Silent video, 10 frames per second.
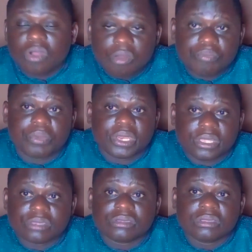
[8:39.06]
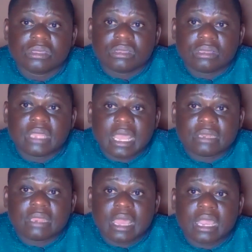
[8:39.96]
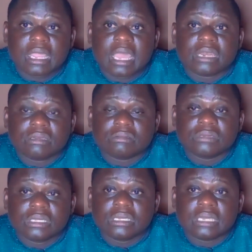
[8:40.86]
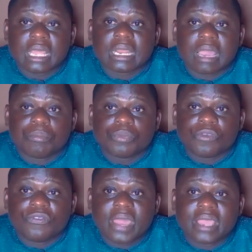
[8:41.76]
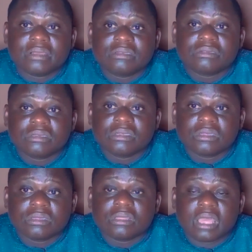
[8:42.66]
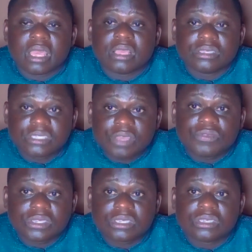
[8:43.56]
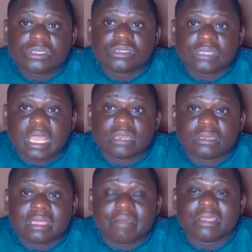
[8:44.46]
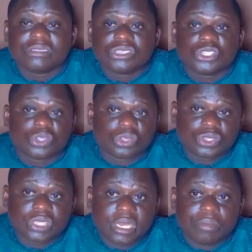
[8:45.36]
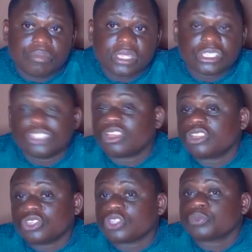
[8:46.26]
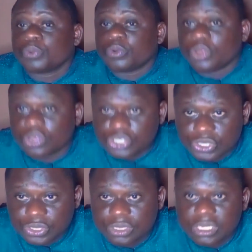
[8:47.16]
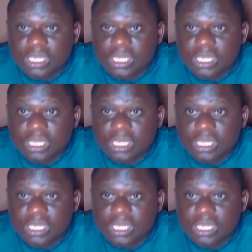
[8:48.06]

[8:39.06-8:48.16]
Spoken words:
companies that can provide services that guarantee sustainability, not just production.